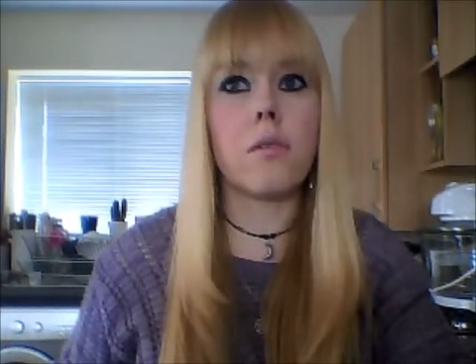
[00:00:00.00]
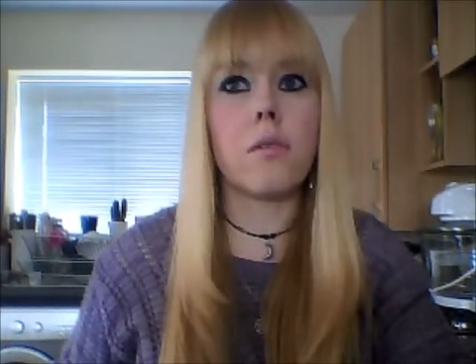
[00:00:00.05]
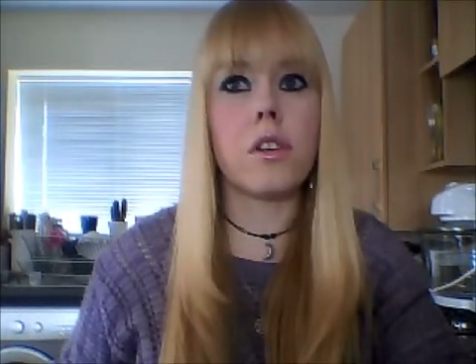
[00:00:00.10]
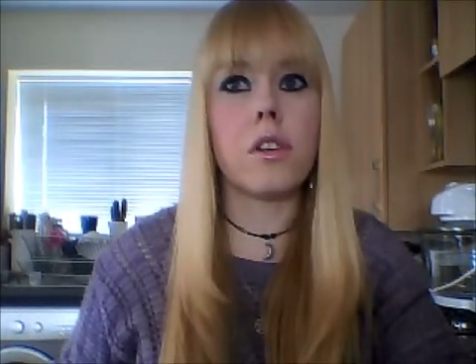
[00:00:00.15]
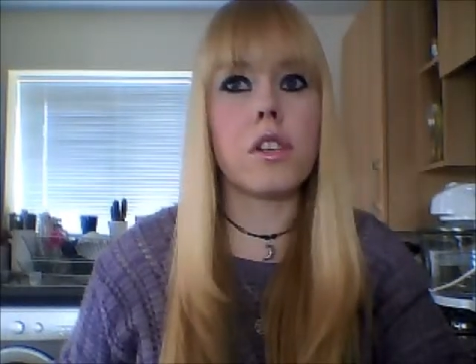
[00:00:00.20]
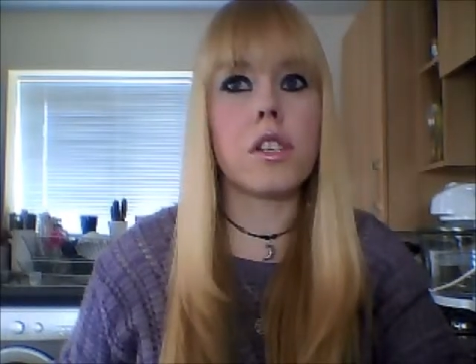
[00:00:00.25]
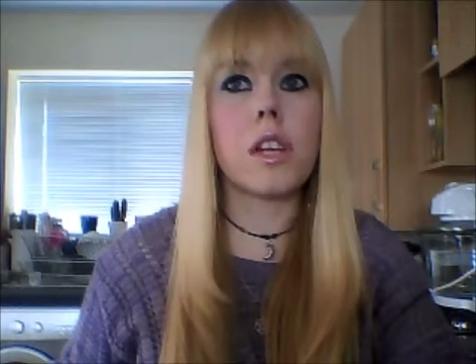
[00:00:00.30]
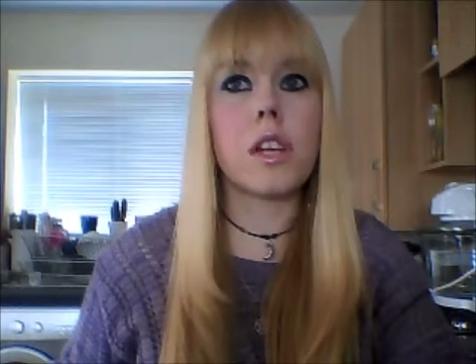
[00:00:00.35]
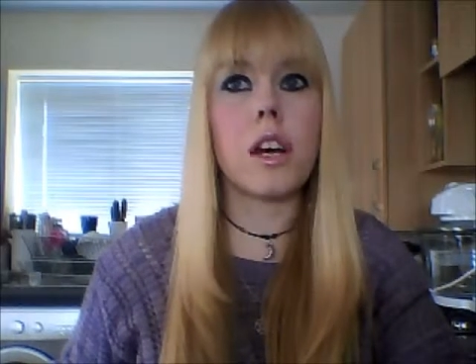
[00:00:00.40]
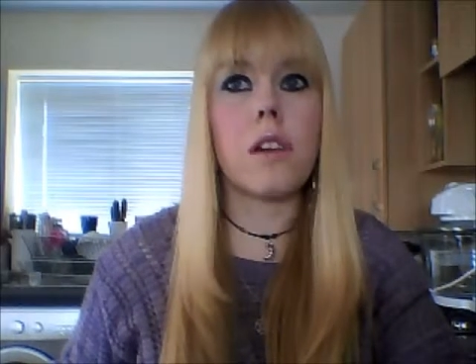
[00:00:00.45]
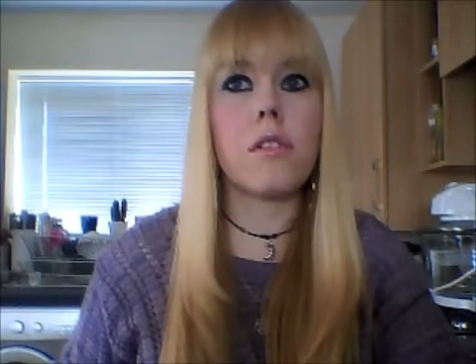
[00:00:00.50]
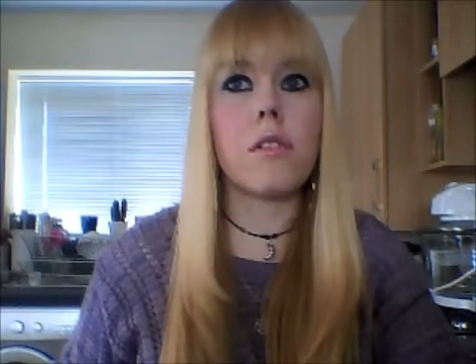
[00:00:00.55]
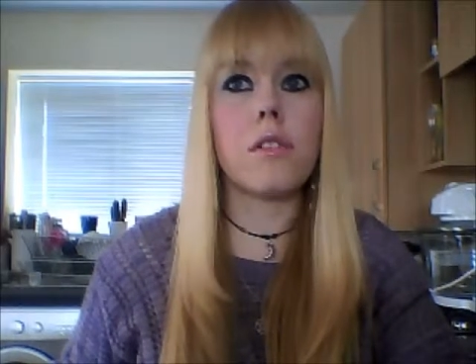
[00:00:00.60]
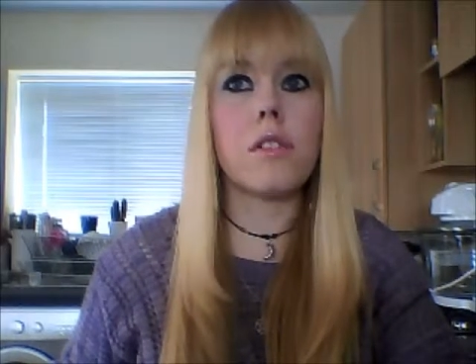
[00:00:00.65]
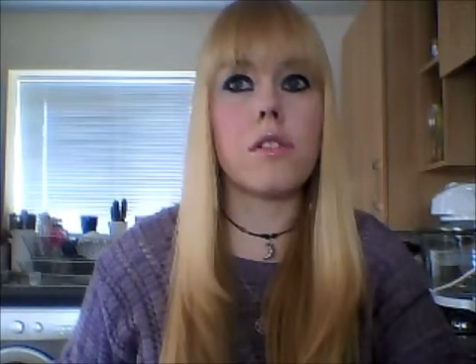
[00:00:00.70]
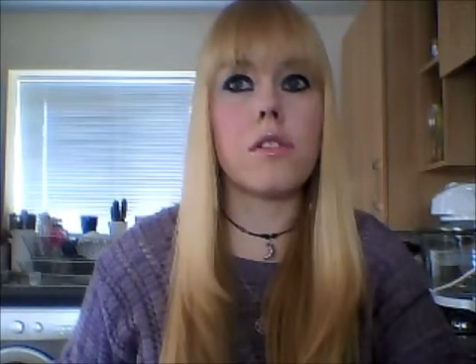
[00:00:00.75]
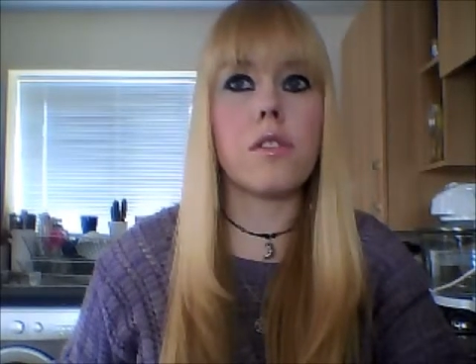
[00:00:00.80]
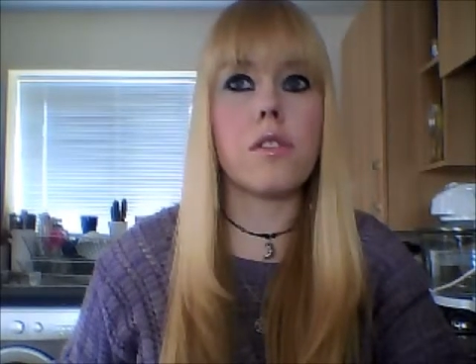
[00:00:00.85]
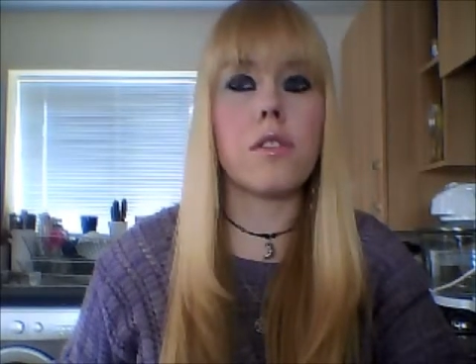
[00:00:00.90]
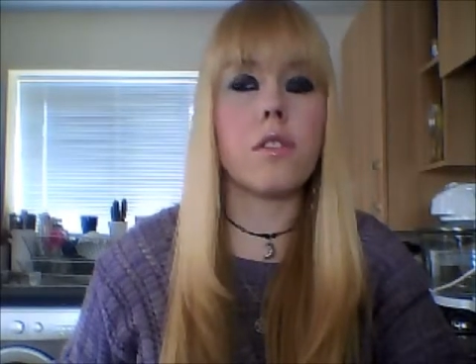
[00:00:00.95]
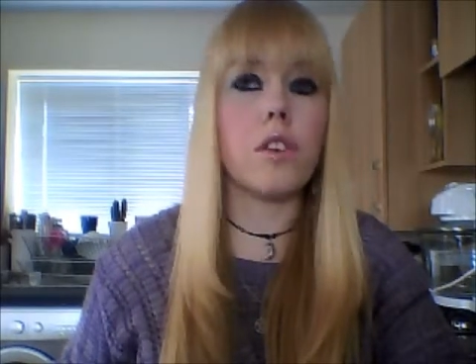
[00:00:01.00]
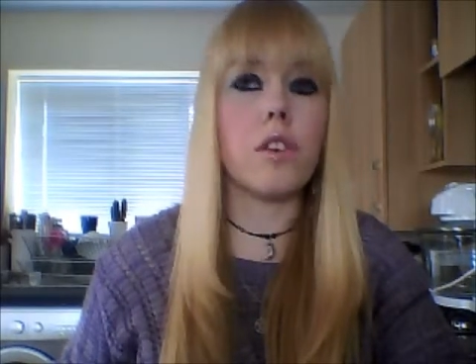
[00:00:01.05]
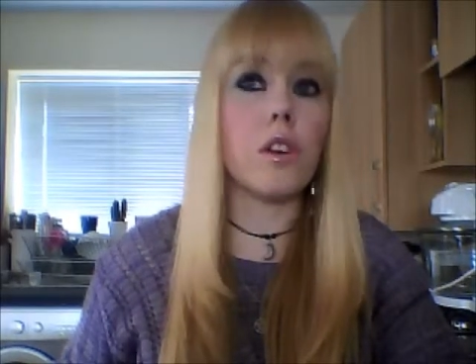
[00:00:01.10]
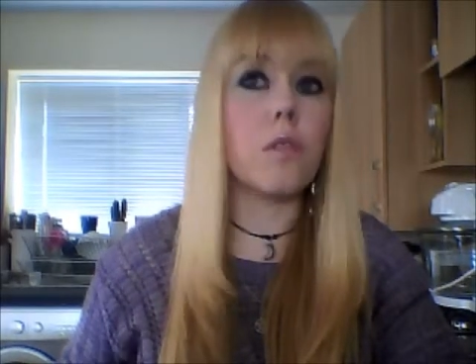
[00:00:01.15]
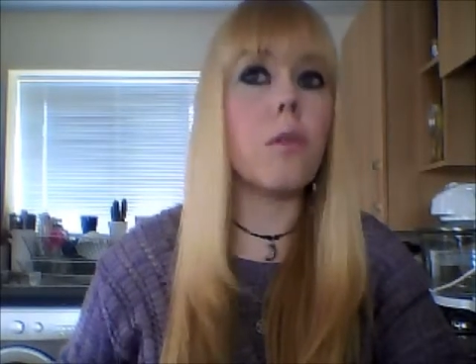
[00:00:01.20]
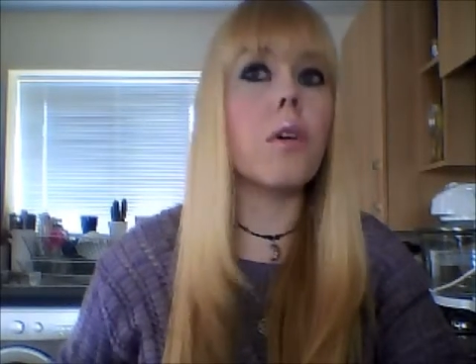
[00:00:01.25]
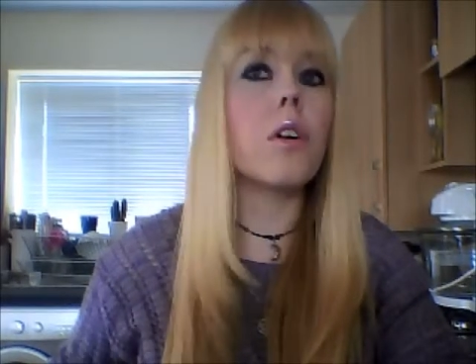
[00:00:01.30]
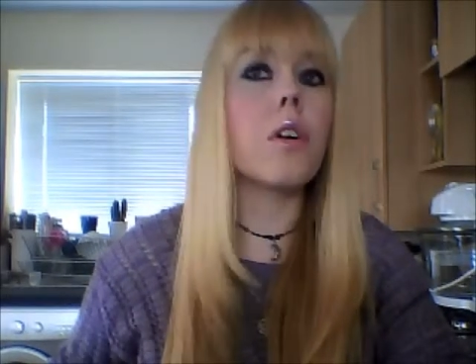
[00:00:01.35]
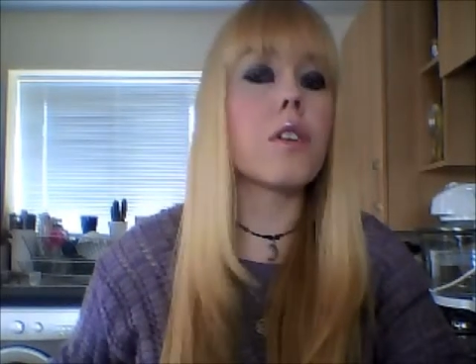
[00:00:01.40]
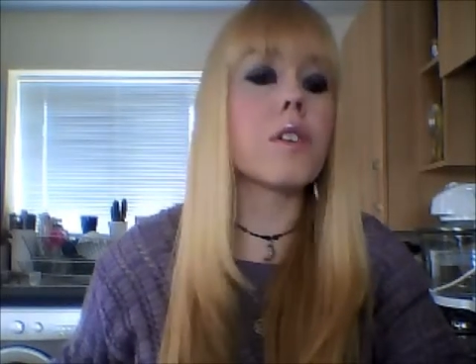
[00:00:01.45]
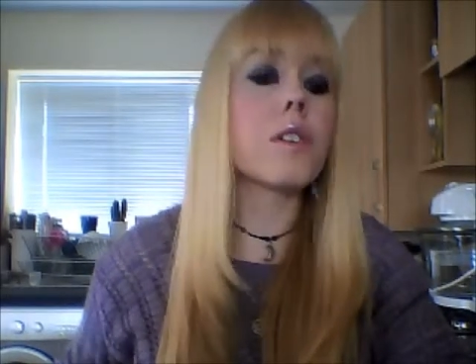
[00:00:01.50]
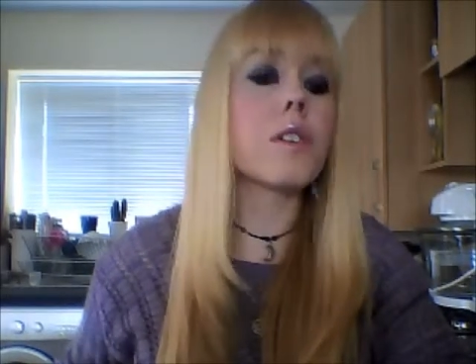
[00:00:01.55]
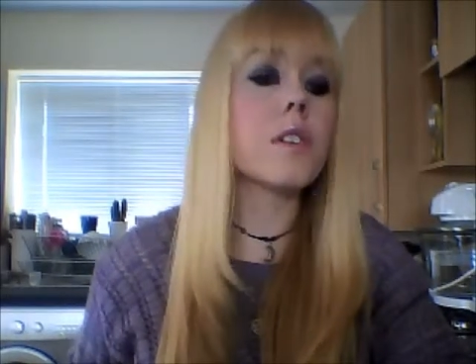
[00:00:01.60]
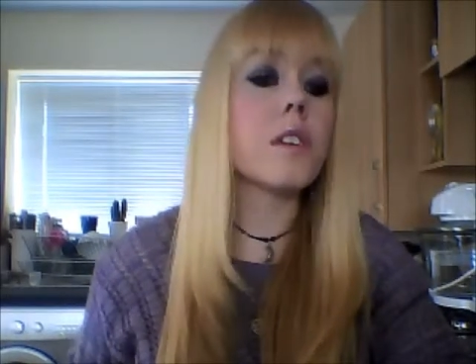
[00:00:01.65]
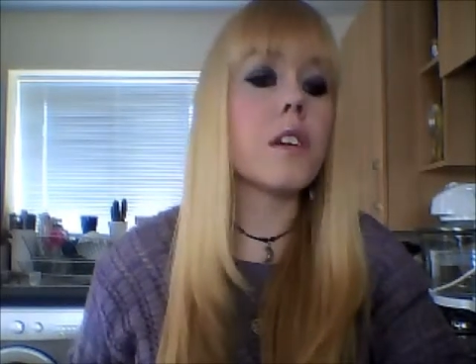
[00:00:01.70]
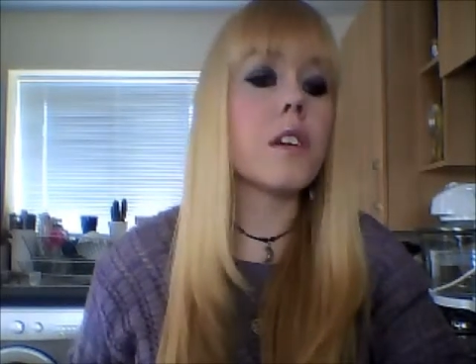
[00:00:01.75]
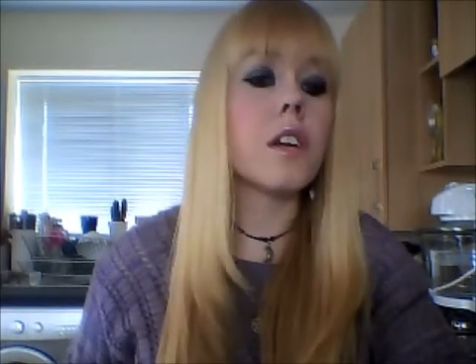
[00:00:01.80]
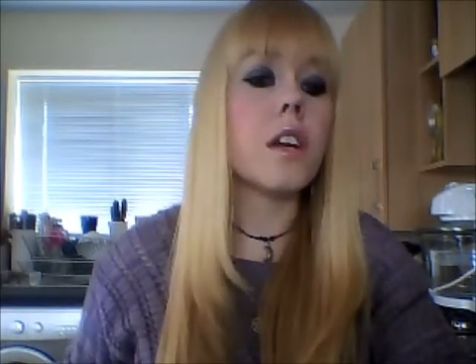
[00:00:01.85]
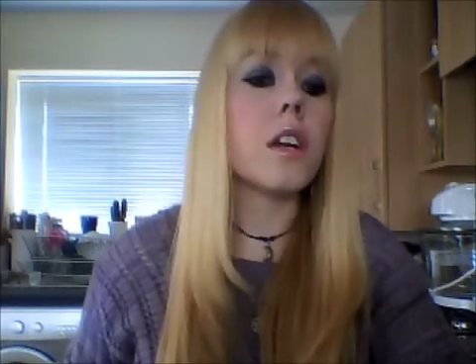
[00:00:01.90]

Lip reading: watchtowers or your quarters,